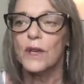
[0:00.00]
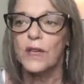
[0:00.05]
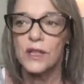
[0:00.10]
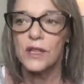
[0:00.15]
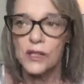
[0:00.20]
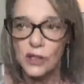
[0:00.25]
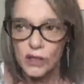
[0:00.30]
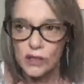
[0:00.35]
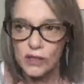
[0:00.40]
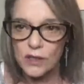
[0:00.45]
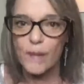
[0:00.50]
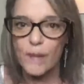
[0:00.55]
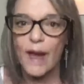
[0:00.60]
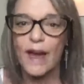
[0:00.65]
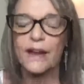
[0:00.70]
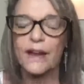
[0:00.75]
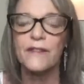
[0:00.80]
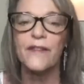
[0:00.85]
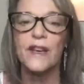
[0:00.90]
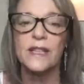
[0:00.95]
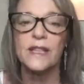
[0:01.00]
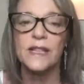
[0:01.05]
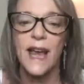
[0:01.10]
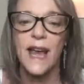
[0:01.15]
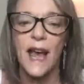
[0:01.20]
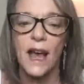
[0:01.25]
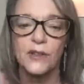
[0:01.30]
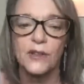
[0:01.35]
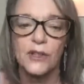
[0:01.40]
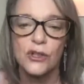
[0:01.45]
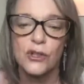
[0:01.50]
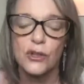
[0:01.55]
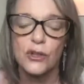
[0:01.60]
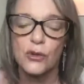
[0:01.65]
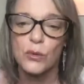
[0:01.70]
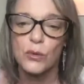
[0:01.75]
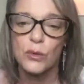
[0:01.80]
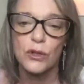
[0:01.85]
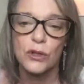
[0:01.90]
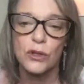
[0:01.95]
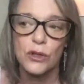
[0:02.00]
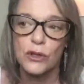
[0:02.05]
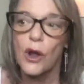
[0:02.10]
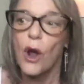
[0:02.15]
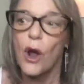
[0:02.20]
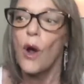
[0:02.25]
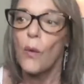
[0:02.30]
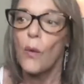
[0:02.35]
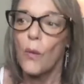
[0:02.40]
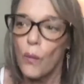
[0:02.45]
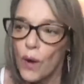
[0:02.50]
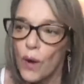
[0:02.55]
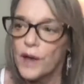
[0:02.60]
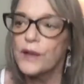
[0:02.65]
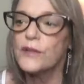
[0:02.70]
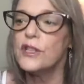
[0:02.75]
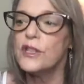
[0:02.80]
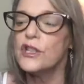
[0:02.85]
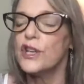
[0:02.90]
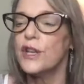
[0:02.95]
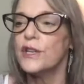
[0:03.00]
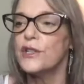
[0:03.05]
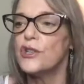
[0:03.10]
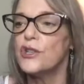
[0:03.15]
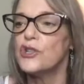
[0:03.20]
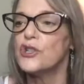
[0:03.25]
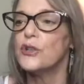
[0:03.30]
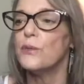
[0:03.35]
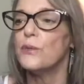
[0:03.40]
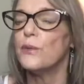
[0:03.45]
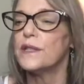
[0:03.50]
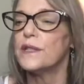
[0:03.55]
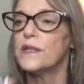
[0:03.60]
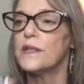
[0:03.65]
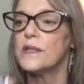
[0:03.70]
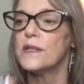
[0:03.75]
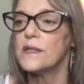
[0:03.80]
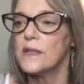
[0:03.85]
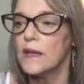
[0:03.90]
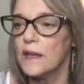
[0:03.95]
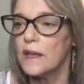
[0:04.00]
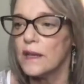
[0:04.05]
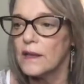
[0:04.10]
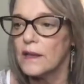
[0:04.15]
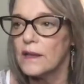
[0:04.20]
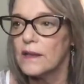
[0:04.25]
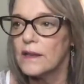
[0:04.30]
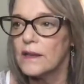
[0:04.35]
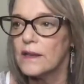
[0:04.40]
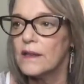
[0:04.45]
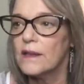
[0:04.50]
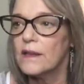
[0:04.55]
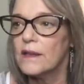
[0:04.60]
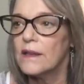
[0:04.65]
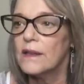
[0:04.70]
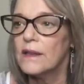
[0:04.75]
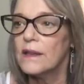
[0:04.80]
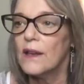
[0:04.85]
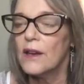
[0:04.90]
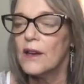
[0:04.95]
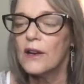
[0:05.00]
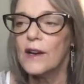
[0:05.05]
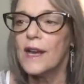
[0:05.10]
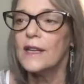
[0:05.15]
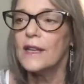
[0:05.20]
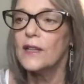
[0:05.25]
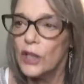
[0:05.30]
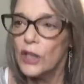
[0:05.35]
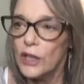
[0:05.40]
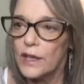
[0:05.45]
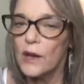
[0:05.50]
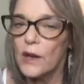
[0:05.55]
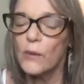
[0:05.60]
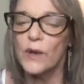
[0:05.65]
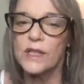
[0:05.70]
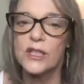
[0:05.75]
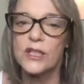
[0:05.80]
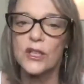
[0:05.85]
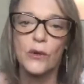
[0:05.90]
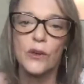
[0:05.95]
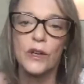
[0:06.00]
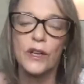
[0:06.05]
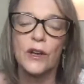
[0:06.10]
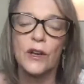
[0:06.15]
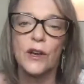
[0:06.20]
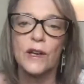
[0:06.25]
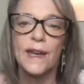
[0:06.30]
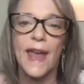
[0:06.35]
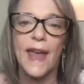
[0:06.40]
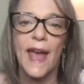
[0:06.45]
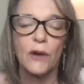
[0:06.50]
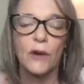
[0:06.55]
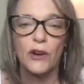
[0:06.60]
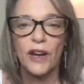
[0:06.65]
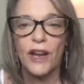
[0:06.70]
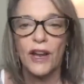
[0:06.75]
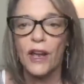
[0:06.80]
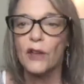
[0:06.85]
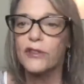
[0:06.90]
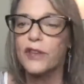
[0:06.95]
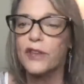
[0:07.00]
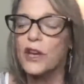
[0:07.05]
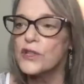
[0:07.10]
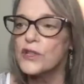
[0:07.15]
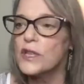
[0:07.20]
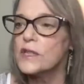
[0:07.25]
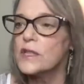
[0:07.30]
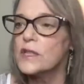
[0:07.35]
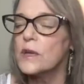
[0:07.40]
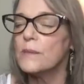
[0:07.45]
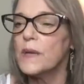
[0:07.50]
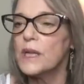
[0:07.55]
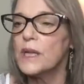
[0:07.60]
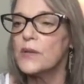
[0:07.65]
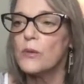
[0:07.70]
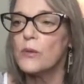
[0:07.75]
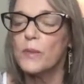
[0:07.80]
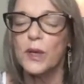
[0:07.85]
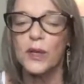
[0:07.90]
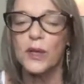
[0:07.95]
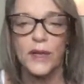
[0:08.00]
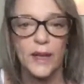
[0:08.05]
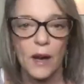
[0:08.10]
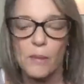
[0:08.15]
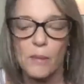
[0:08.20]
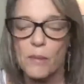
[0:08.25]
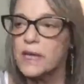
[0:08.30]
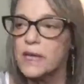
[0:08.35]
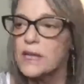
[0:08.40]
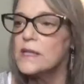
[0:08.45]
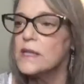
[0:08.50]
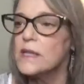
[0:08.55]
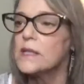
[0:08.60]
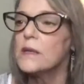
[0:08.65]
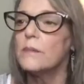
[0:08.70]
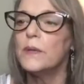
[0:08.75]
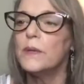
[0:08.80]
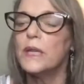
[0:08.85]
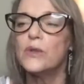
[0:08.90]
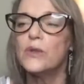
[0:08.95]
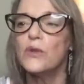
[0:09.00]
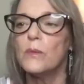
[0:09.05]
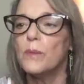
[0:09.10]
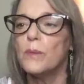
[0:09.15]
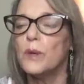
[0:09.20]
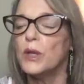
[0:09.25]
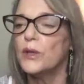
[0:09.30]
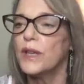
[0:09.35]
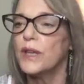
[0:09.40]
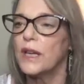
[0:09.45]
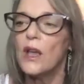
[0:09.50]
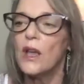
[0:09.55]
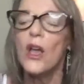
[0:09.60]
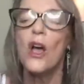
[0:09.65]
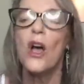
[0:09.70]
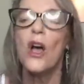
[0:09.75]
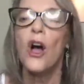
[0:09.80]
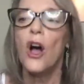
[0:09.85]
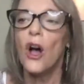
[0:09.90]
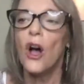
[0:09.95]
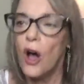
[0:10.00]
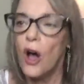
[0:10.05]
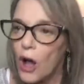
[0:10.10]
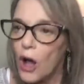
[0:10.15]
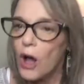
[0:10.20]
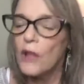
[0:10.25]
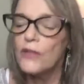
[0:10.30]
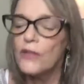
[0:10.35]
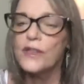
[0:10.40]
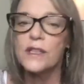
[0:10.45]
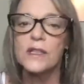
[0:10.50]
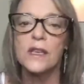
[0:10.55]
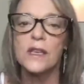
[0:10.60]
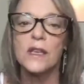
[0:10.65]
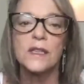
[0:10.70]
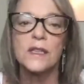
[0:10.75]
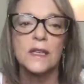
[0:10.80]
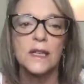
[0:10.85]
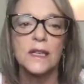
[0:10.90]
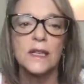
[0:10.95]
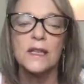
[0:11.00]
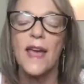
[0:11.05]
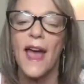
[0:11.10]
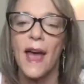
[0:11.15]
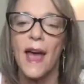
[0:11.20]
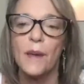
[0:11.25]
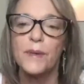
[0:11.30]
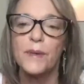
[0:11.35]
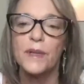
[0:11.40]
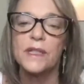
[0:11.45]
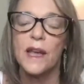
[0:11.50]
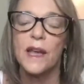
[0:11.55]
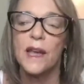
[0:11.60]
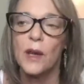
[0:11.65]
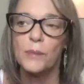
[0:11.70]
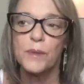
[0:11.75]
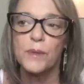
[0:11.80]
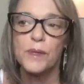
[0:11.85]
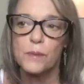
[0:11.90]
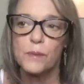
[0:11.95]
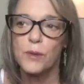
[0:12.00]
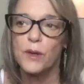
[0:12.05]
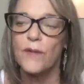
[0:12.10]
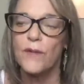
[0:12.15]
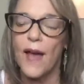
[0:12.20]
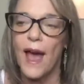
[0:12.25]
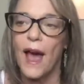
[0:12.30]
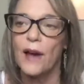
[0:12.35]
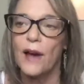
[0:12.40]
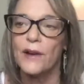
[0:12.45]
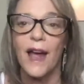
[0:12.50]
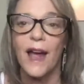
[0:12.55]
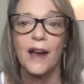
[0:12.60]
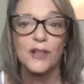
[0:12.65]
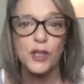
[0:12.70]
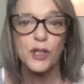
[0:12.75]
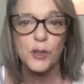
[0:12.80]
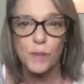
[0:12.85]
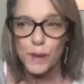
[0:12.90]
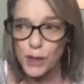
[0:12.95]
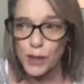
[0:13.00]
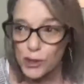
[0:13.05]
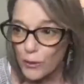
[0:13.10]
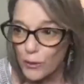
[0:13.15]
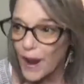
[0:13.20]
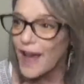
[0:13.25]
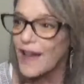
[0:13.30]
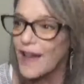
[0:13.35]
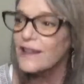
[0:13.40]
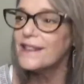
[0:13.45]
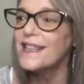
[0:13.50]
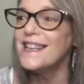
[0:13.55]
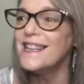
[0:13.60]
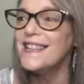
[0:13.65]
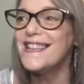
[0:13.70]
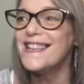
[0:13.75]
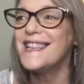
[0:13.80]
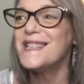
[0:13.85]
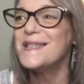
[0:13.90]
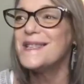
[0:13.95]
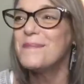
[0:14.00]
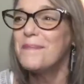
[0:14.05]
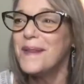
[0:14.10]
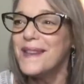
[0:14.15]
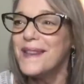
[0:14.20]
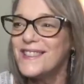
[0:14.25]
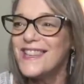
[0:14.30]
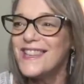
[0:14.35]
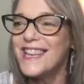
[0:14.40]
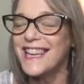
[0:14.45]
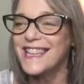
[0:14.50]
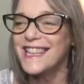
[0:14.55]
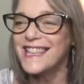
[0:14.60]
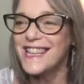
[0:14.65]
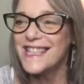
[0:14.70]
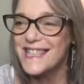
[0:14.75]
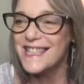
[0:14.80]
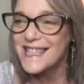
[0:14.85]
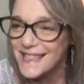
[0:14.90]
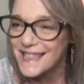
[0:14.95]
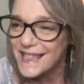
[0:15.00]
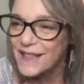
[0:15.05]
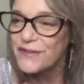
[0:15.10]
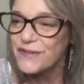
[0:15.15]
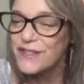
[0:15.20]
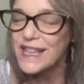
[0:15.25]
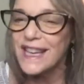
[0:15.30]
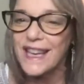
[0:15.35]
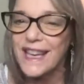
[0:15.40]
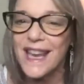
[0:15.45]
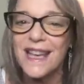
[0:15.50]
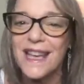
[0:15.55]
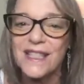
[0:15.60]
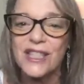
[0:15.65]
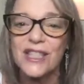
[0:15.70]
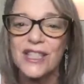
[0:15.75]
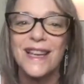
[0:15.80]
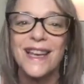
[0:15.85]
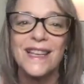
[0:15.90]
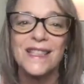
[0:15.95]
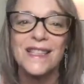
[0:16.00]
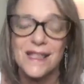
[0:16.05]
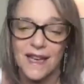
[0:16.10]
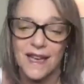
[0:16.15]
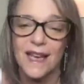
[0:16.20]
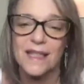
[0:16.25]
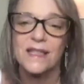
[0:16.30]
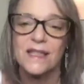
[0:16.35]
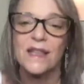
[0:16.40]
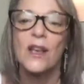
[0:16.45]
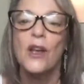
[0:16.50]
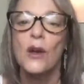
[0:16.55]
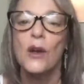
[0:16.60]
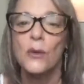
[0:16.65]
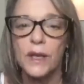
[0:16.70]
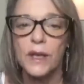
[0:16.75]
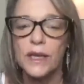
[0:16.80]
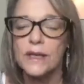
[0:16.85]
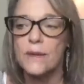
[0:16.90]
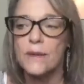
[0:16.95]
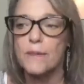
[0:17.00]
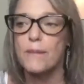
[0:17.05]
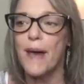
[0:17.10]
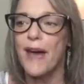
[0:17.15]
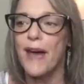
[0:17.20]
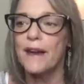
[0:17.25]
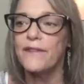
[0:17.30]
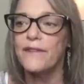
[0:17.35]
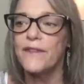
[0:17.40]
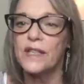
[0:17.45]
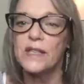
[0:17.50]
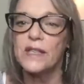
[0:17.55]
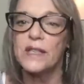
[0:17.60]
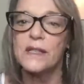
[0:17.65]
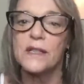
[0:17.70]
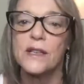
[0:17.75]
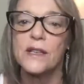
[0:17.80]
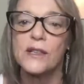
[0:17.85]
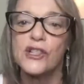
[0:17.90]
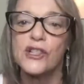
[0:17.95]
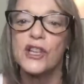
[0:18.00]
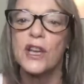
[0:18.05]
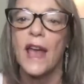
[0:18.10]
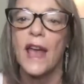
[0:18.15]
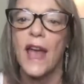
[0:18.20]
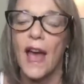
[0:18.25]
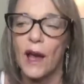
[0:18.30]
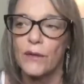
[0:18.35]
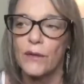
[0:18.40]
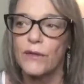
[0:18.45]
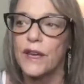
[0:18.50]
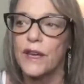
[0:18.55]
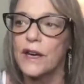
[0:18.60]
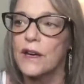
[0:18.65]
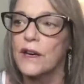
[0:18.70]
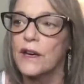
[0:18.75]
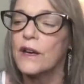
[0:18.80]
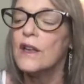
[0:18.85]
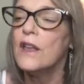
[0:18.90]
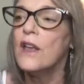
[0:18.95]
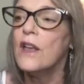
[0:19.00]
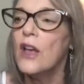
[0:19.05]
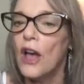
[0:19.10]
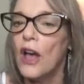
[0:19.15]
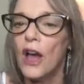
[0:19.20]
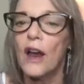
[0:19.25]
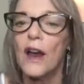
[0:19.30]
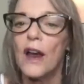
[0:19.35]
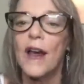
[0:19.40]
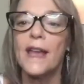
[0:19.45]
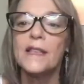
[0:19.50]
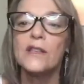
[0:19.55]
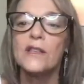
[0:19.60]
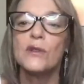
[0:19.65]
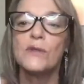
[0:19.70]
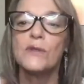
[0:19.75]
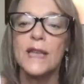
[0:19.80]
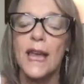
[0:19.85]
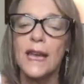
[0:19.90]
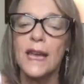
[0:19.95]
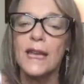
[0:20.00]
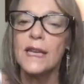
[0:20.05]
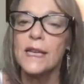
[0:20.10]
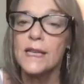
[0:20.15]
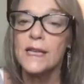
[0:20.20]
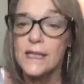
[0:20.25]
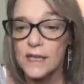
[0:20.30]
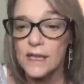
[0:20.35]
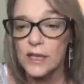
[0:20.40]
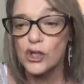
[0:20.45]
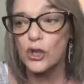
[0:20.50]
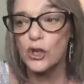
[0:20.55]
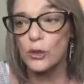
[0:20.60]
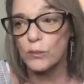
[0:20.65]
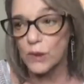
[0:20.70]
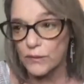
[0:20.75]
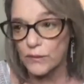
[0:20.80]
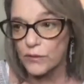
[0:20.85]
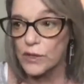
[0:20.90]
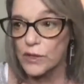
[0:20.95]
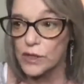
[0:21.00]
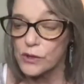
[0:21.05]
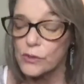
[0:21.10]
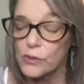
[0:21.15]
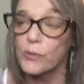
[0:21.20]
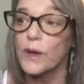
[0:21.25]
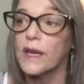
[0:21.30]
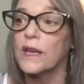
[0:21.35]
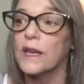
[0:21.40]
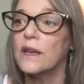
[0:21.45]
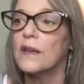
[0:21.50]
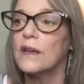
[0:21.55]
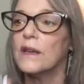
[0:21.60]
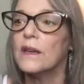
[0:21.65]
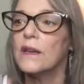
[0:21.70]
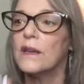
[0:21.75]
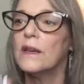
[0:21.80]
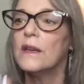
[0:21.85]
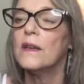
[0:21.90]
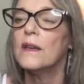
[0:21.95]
we can start to manifest out into the world. What are the changes you want to see? All right, look at what's going on now. Our healthcare system needs rebuilding. Our money system needs rebuilding. All these things need to happen to help us move out. Our spirituality needs building. It needs lifting. Yes, yes, yes. We need to manifest this energy out there. All right, so take it easy as you move through this week.